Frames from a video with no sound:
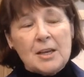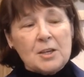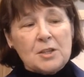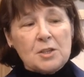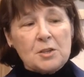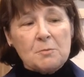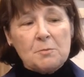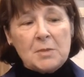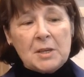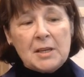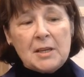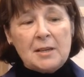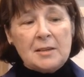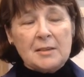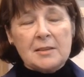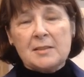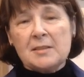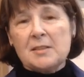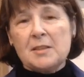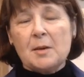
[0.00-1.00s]
To me,
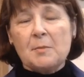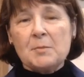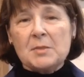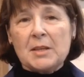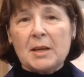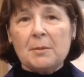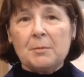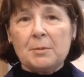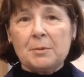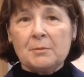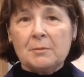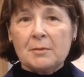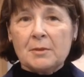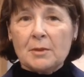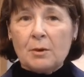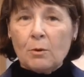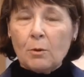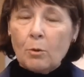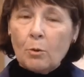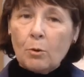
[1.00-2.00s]
this sums up
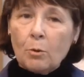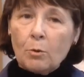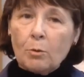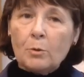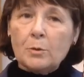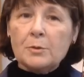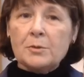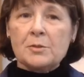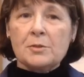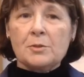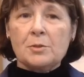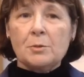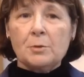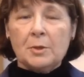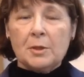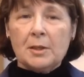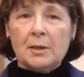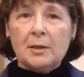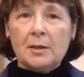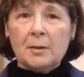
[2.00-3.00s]
the whole
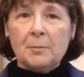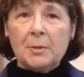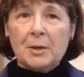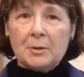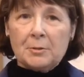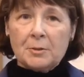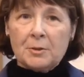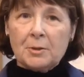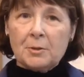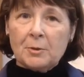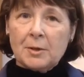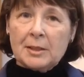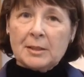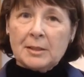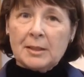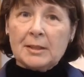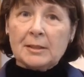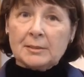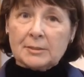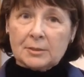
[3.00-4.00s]
story about the Great
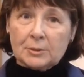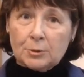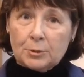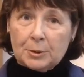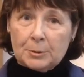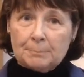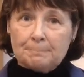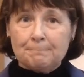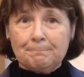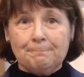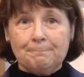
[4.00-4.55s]
Lakes Storm.